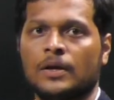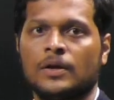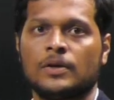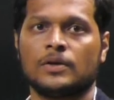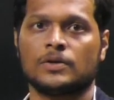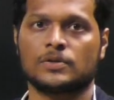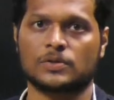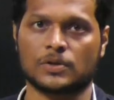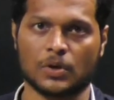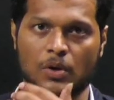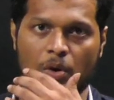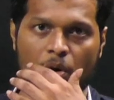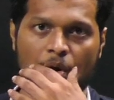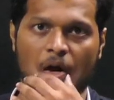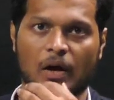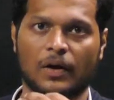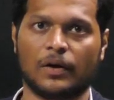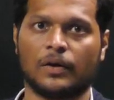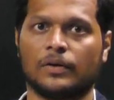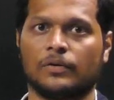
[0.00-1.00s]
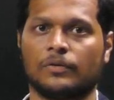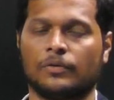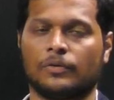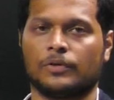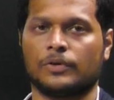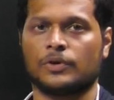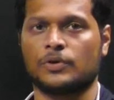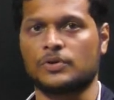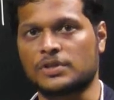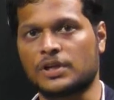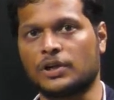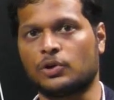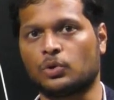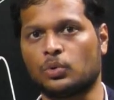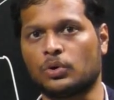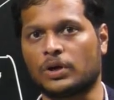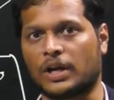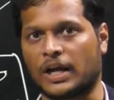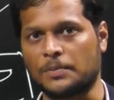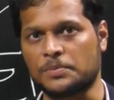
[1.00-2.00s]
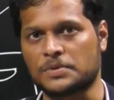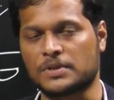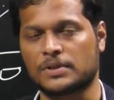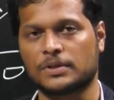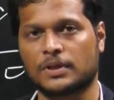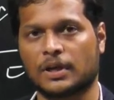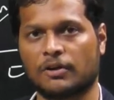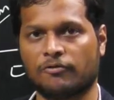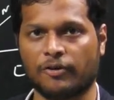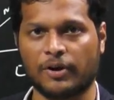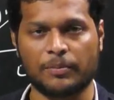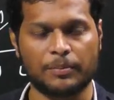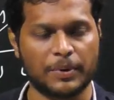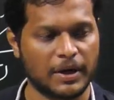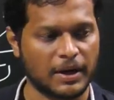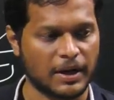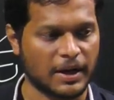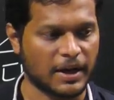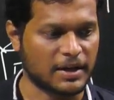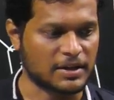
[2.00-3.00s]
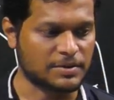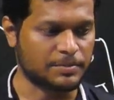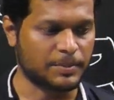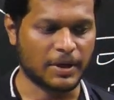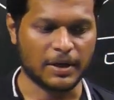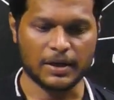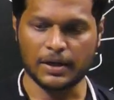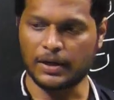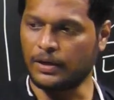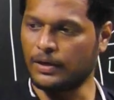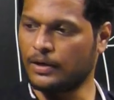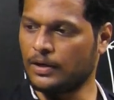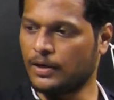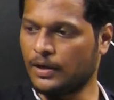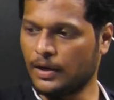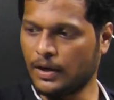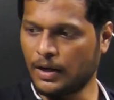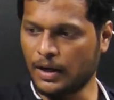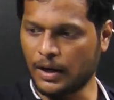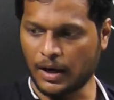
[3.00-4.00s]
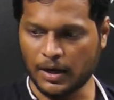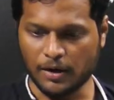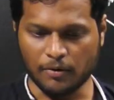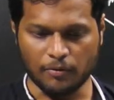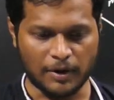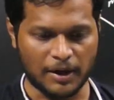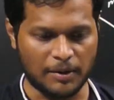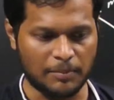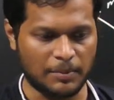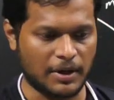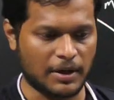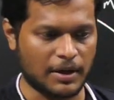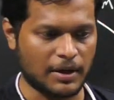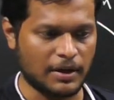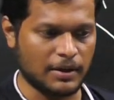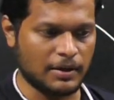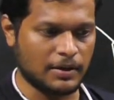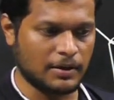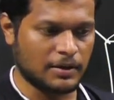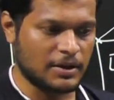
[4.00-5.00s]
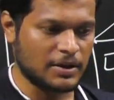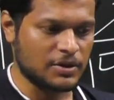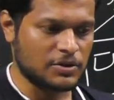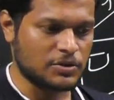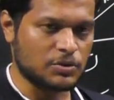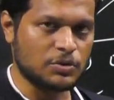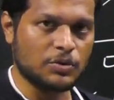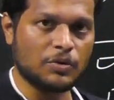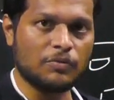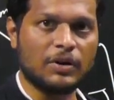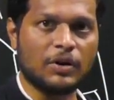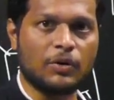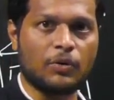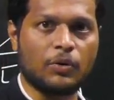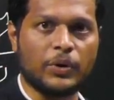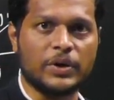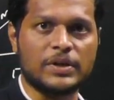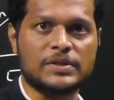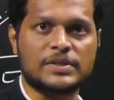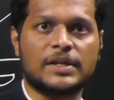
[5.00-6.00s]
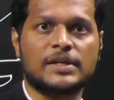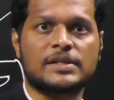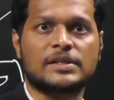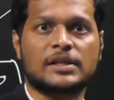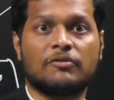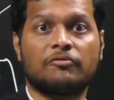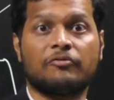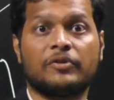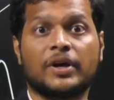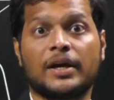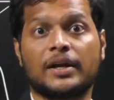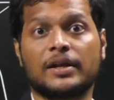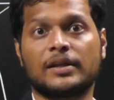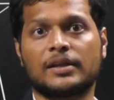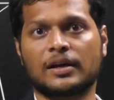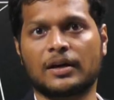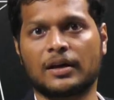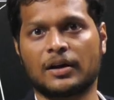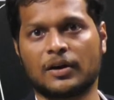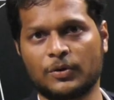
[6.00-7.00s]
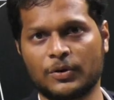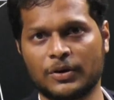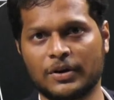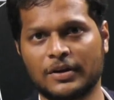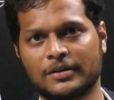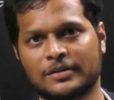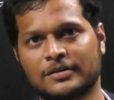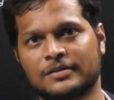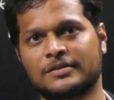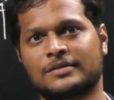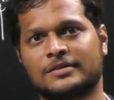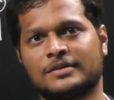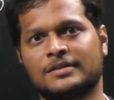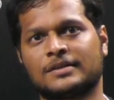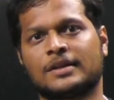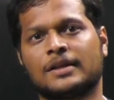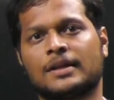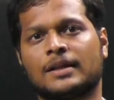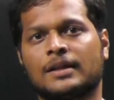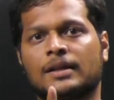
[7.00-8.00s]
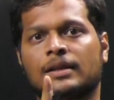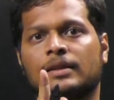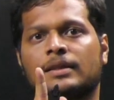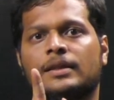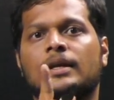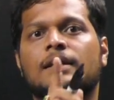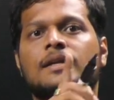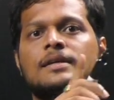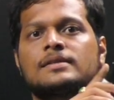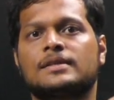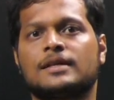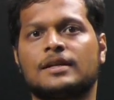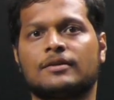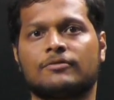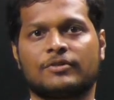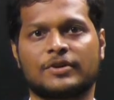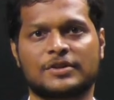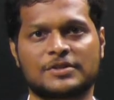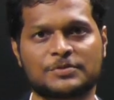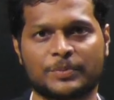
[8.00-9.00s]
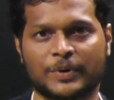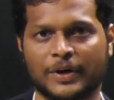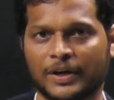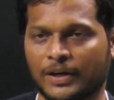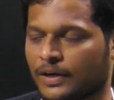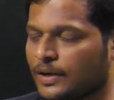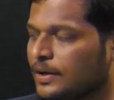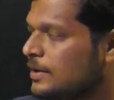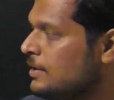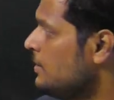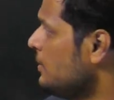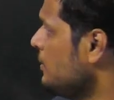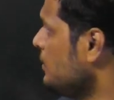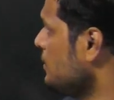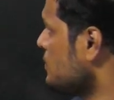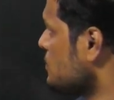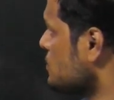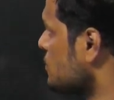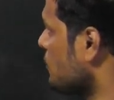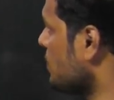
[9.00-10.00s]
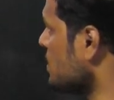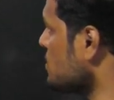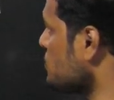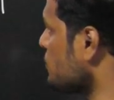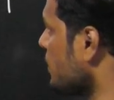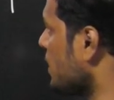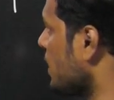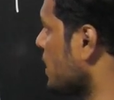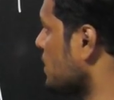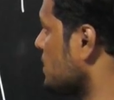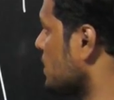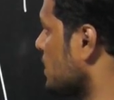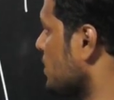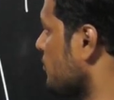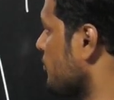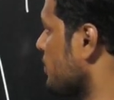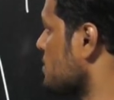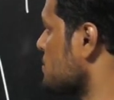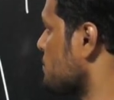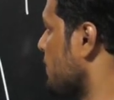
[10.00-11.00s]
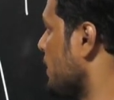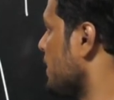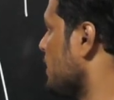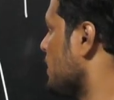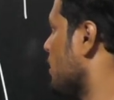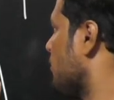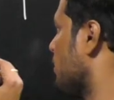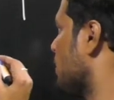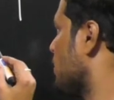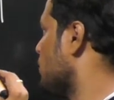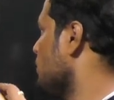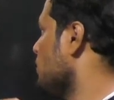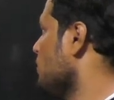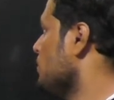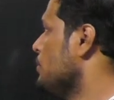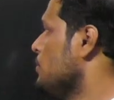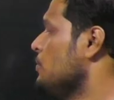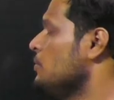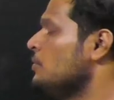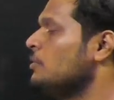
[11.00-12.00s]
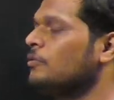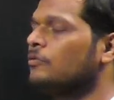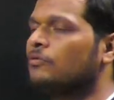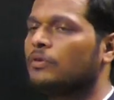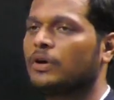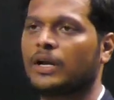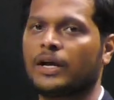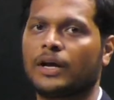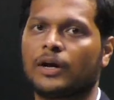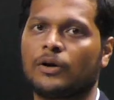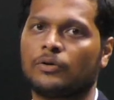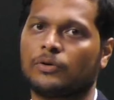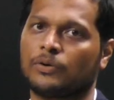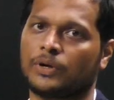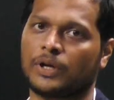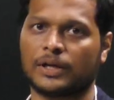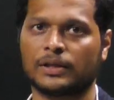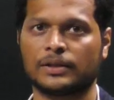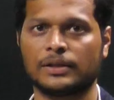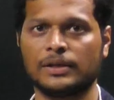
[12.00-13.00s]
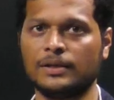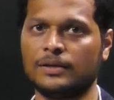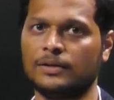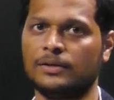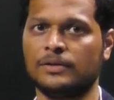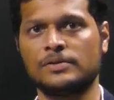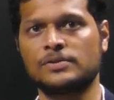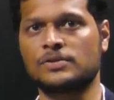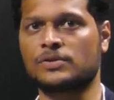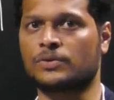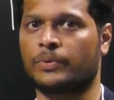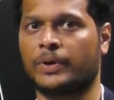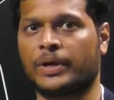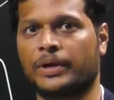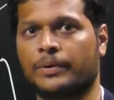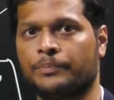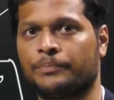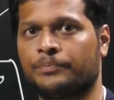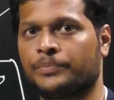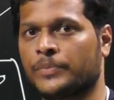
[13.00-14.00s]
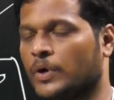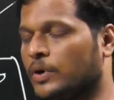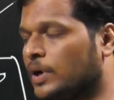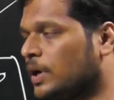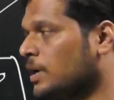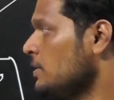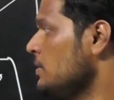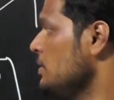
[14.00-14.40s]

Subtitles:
So using 2 tapes, if I bring x meter and y meter, these 2 will coincide somewhere in the ground, that is the reference point. So once we got the reference point, now I know where I have to take the square, okay.